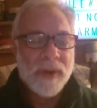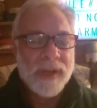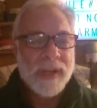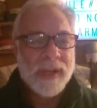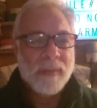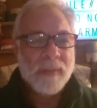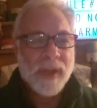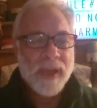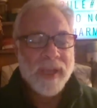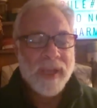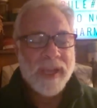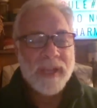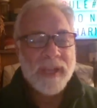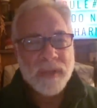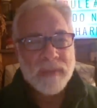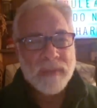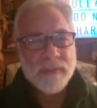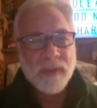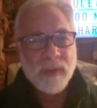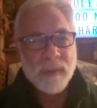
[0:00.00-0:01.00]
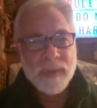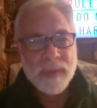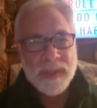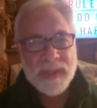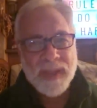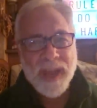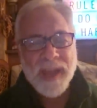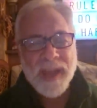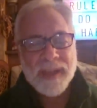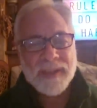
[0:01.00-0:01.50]
in my interview with
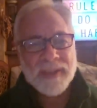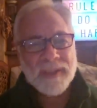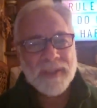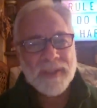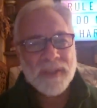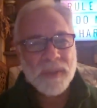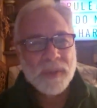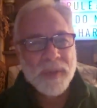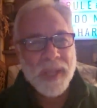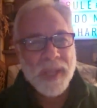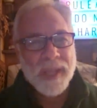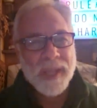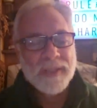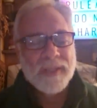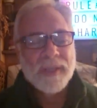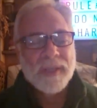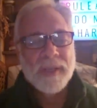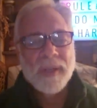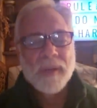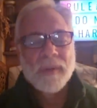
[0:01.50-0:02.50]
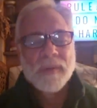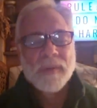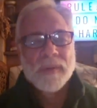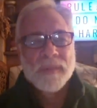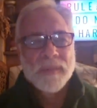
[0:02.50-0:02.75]
Tex two days ago,